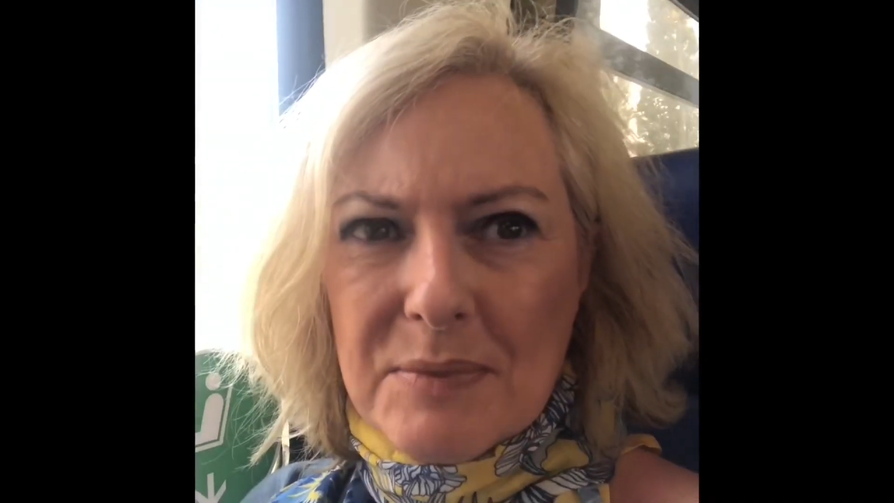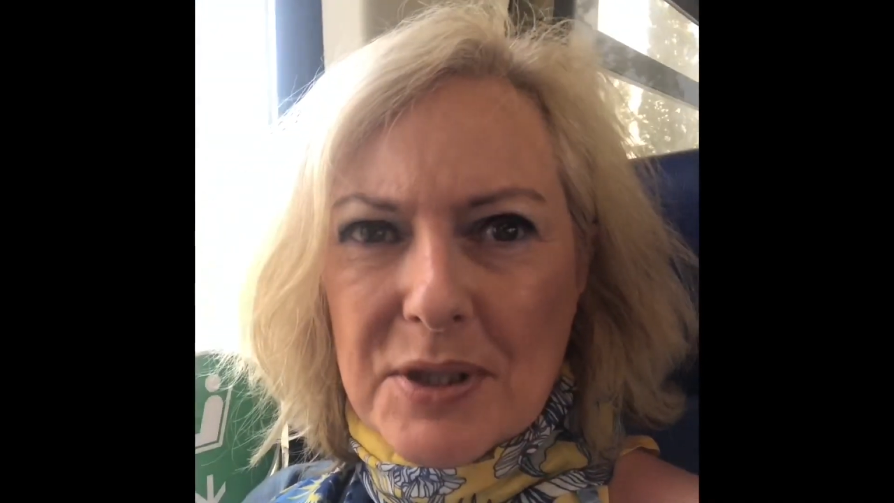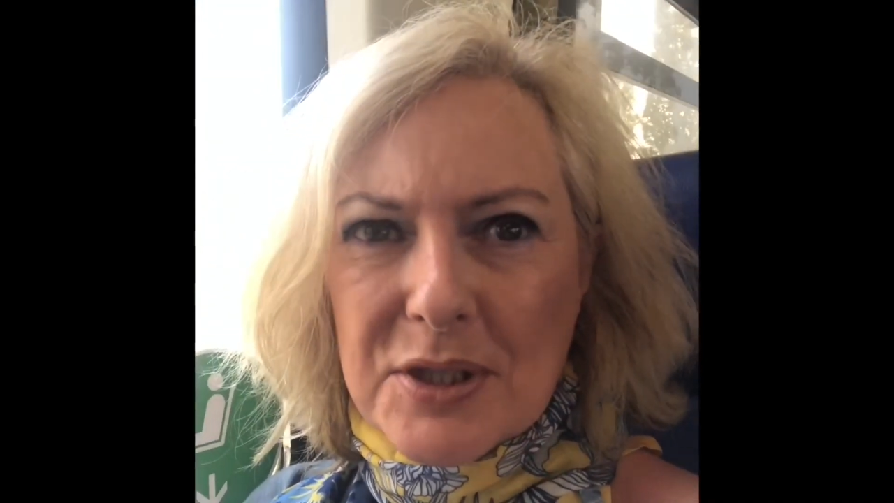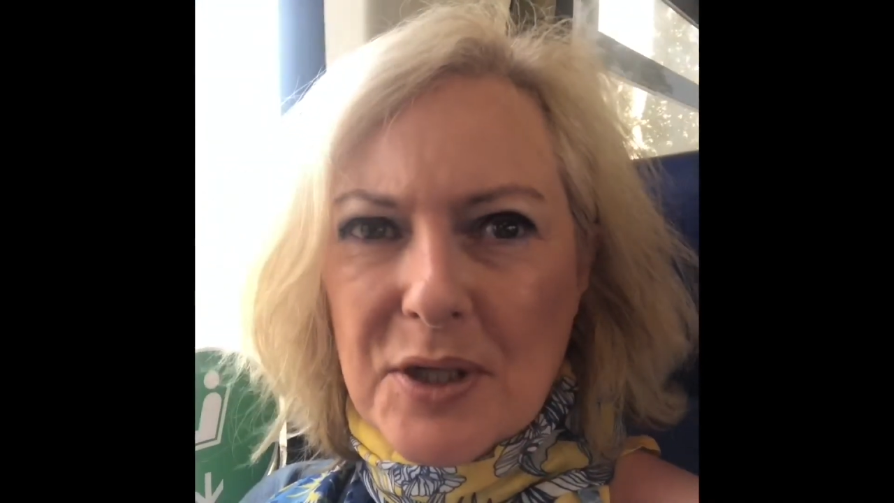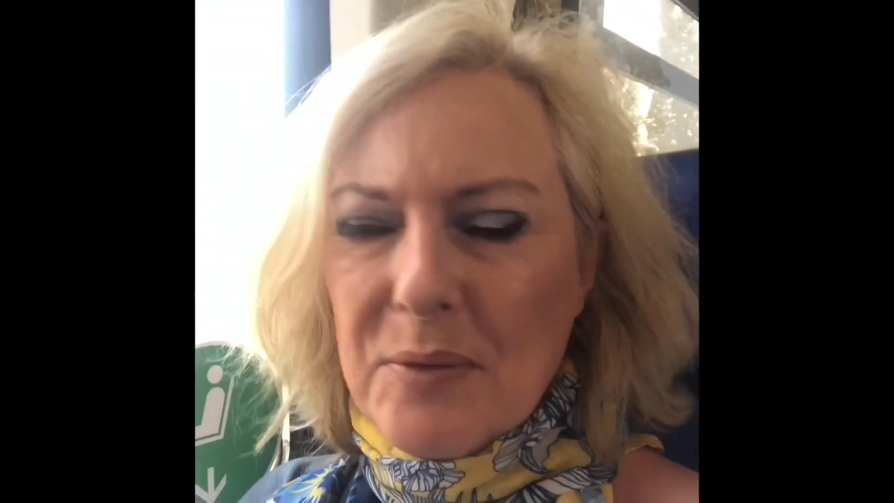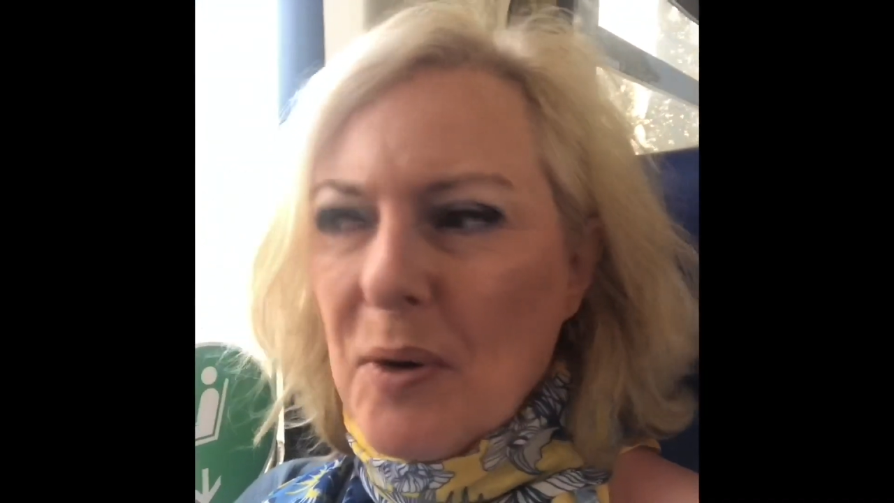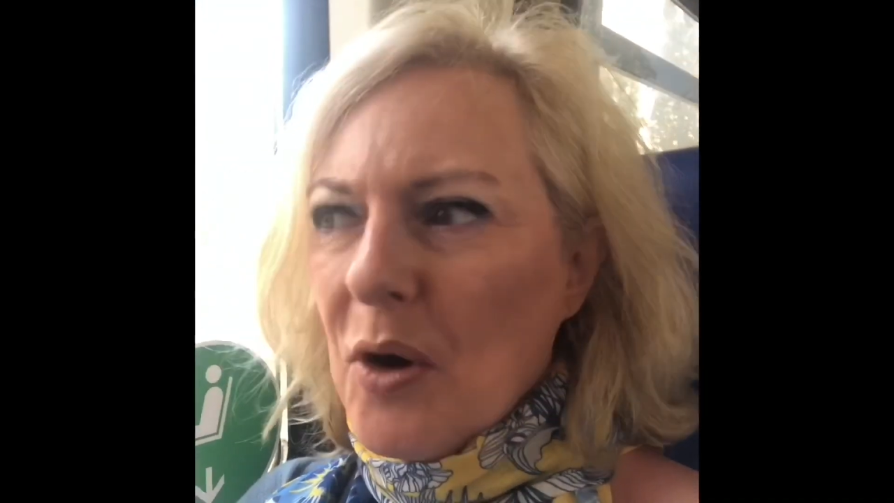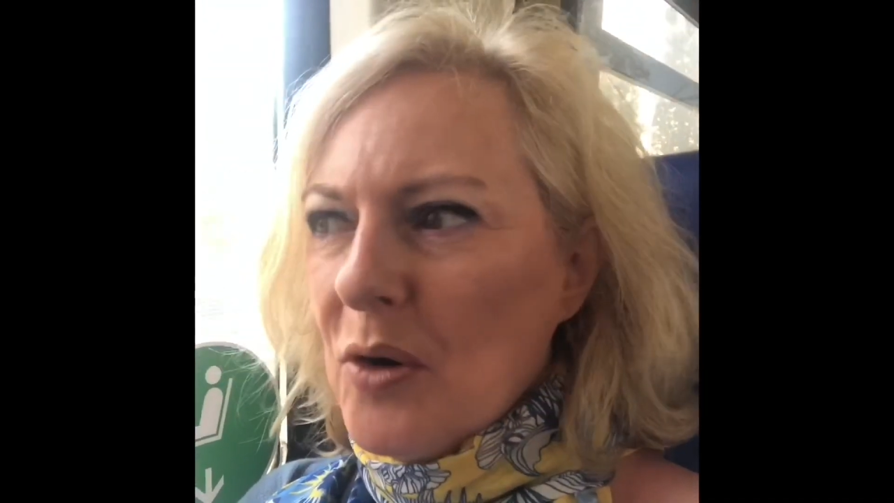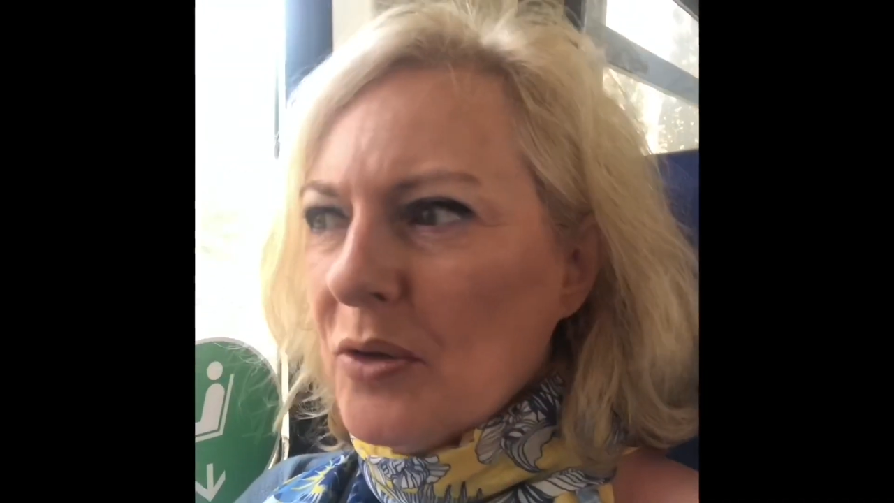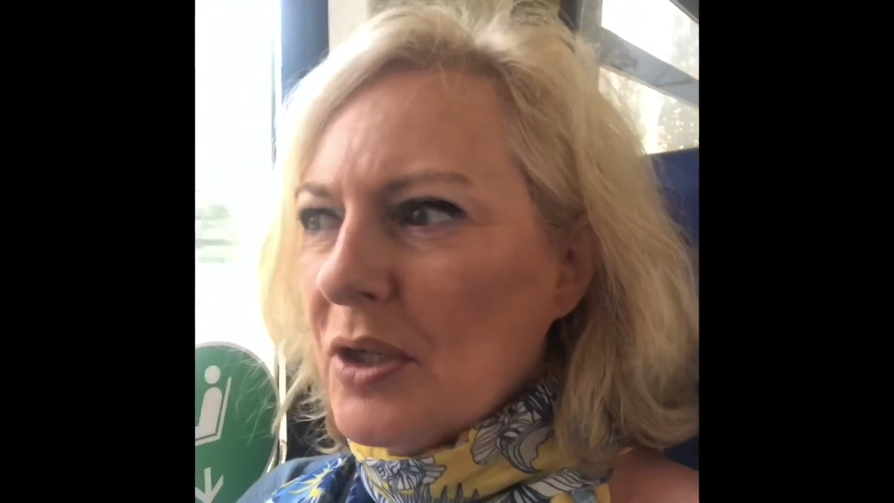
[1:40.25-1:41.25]
so
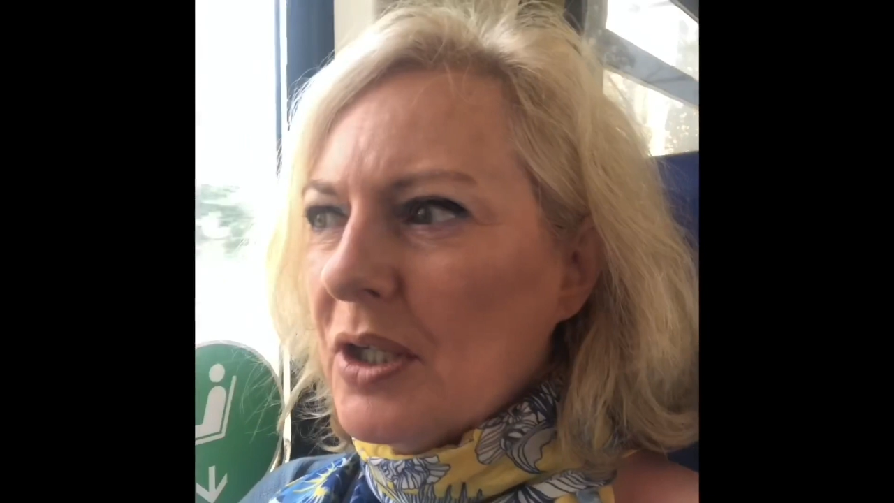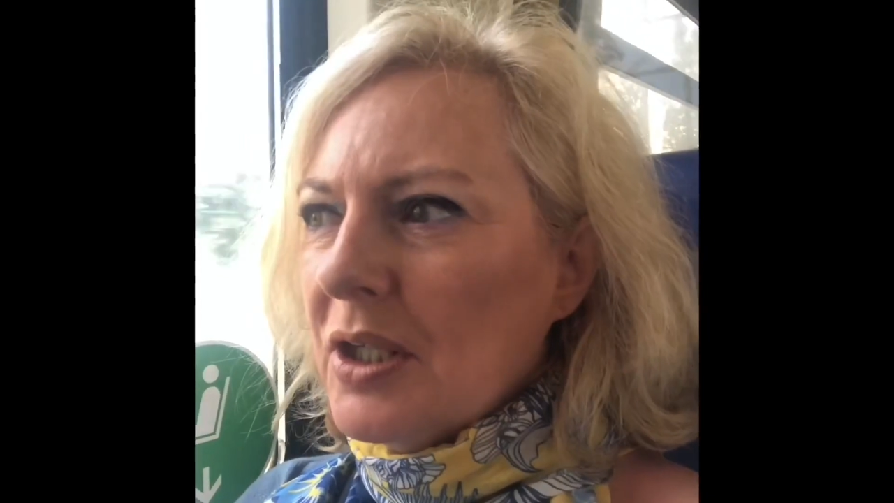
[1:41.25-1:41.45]
on